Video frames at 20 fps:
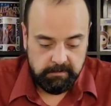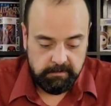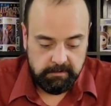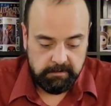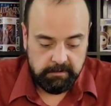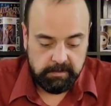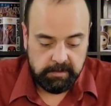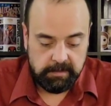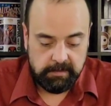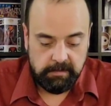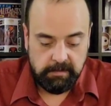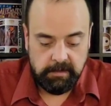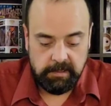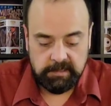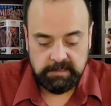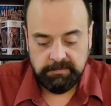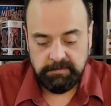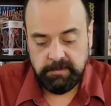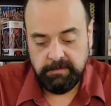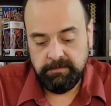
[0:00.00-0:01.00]
Kind of
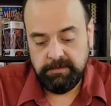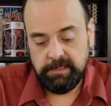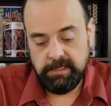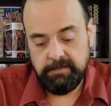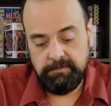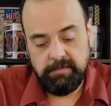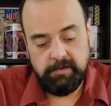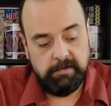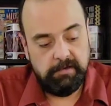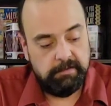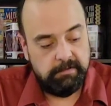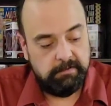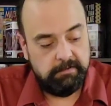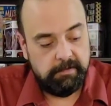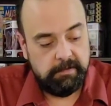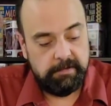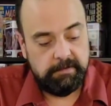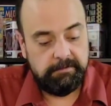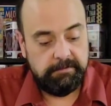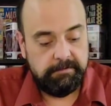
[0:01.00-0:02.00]
lost me with that part of the
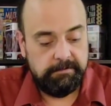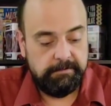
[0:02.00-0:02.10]
run.